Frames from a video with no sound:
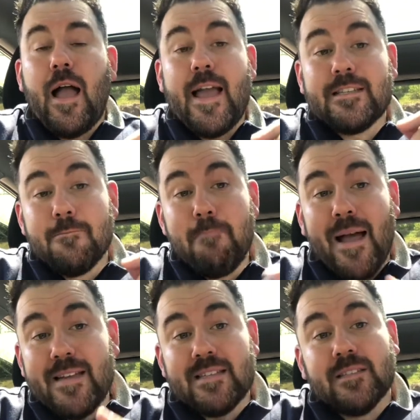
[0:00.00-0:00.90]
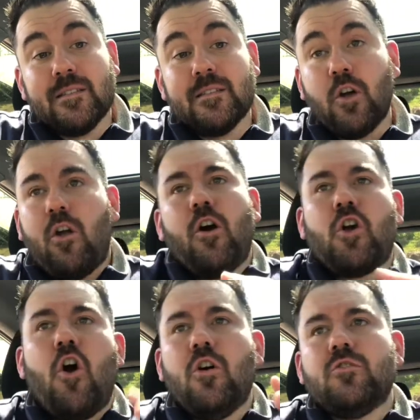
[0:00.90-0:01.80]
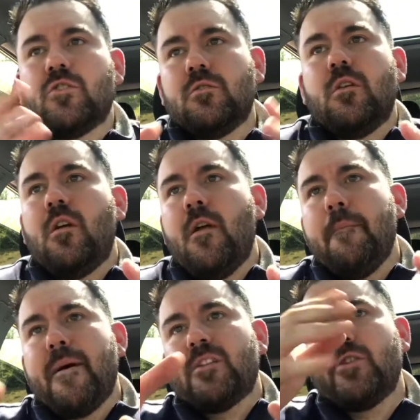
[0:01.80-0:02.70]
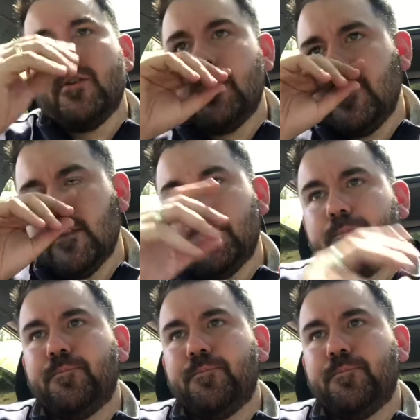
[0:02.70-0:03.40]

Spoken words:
It's amazing. I can't imagine.